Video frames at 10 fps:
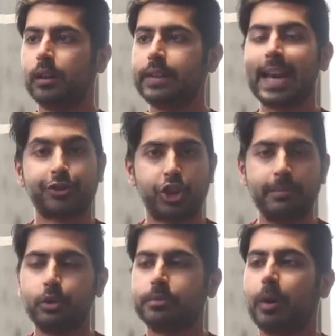the
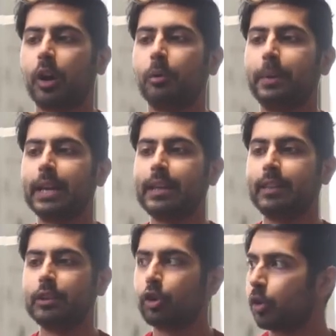XGBoost model. But in
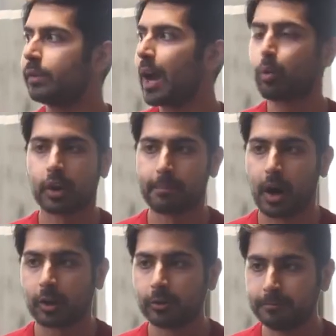the neural network
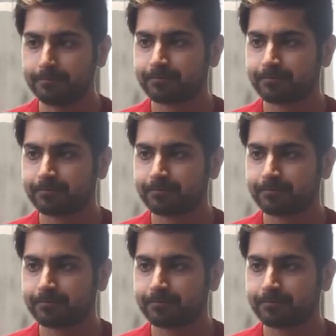model,